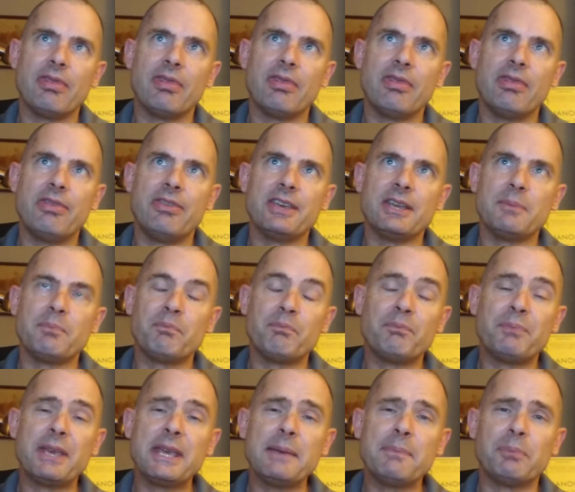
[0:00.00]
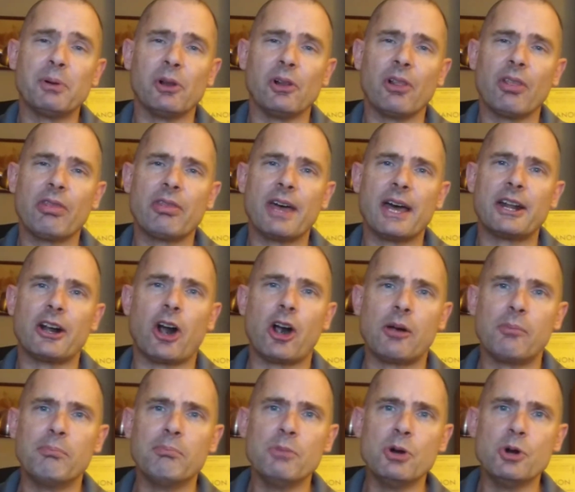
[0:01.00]
the people that are
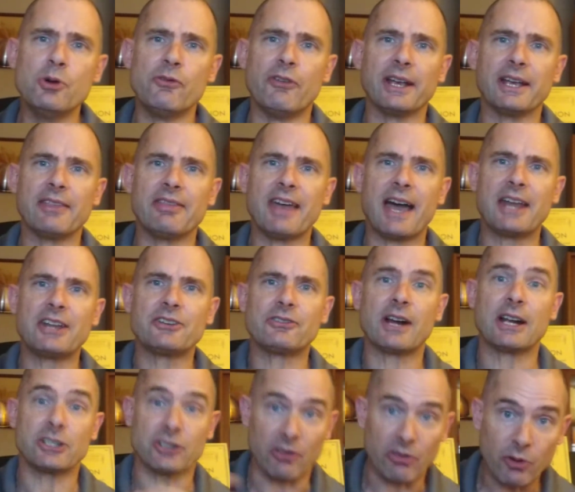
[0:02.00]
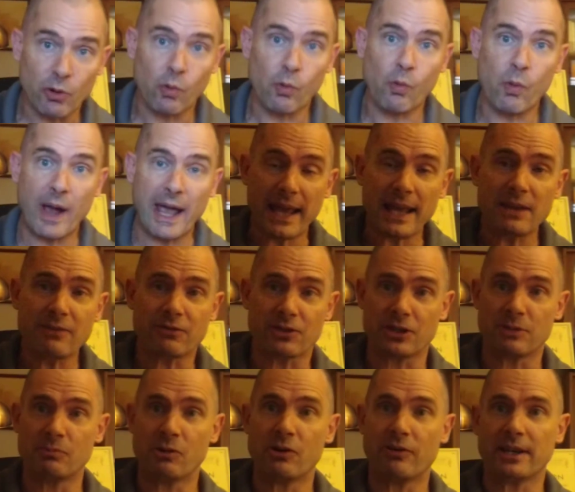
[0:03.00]
moving in that direction. The wave
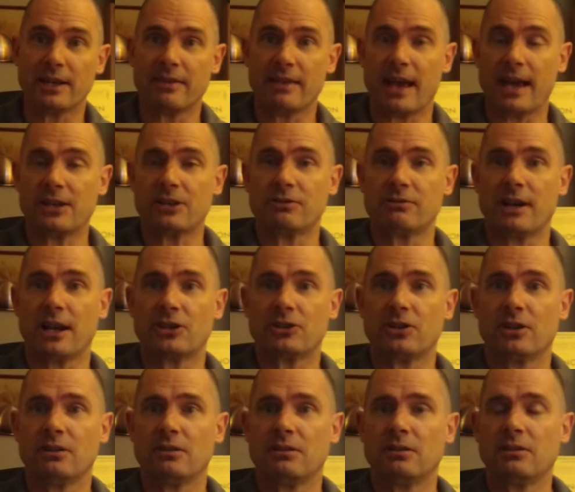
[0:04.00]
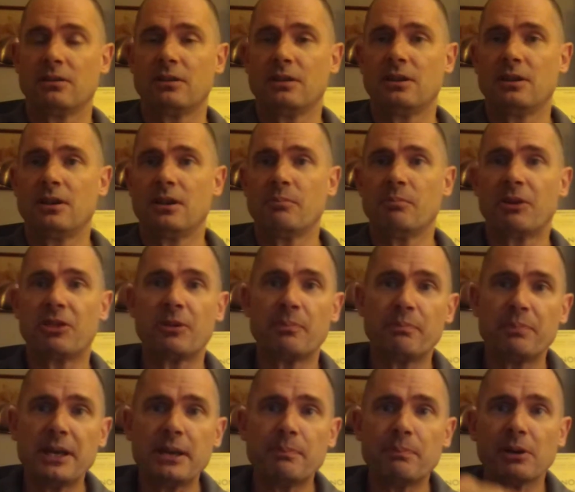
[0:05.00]
is moving in that direction, but the
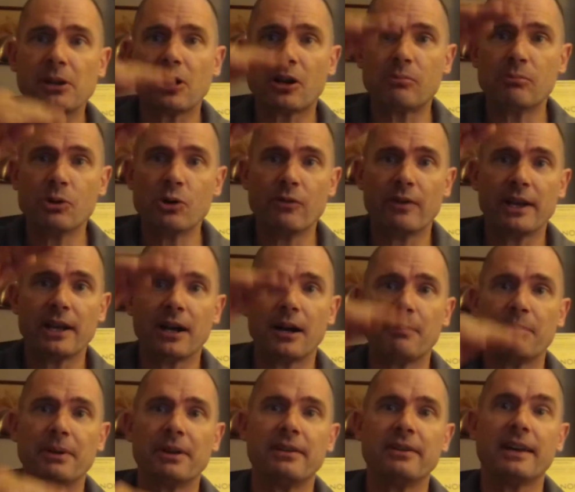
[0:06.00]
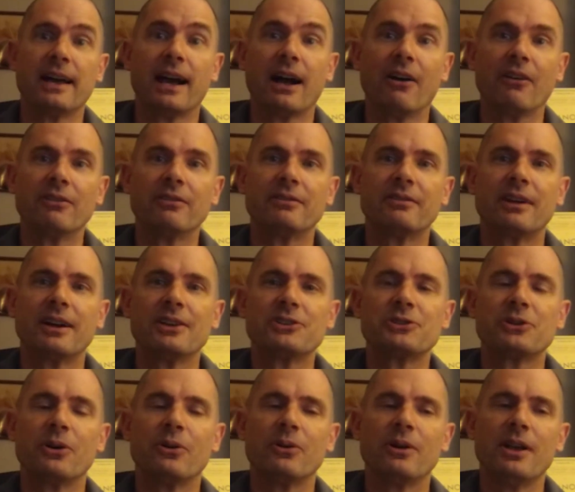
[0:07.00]
people are moving up and down, right?
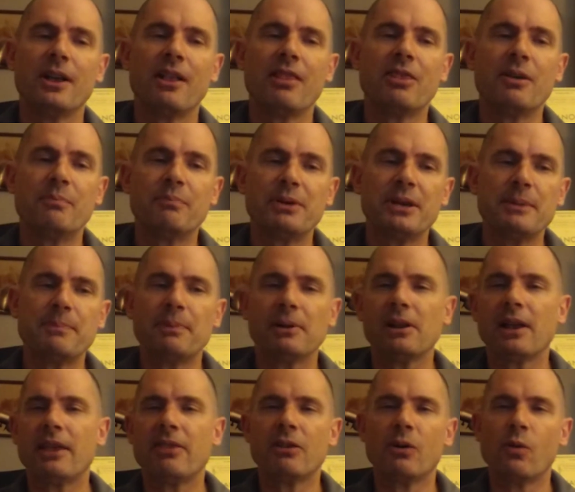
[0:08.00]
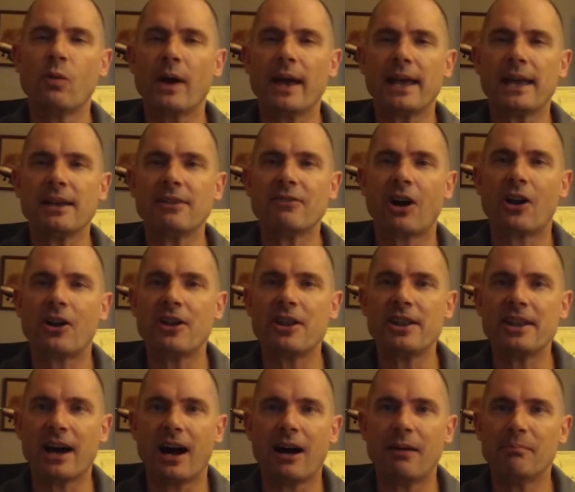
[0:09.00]
So the people and the wave are
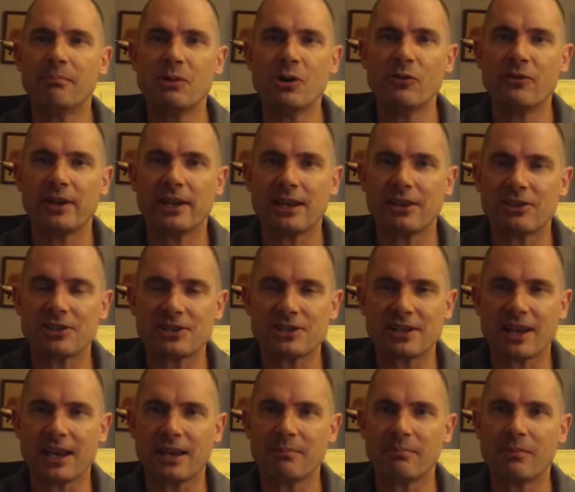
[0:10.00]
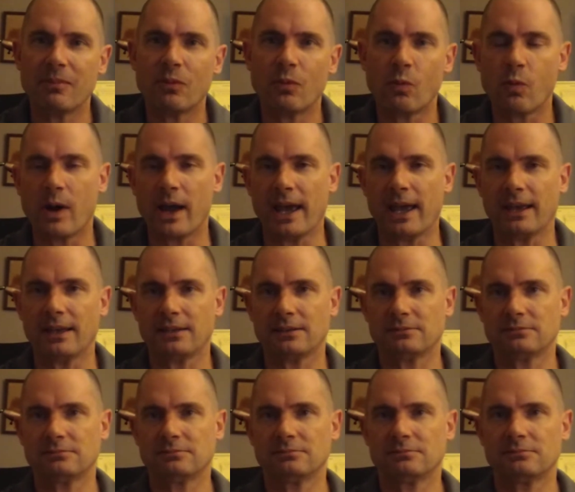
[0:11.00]
not moving in the same way,
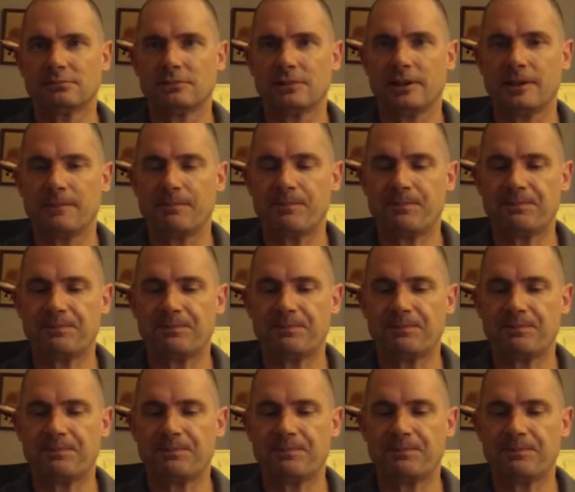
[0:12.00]
right?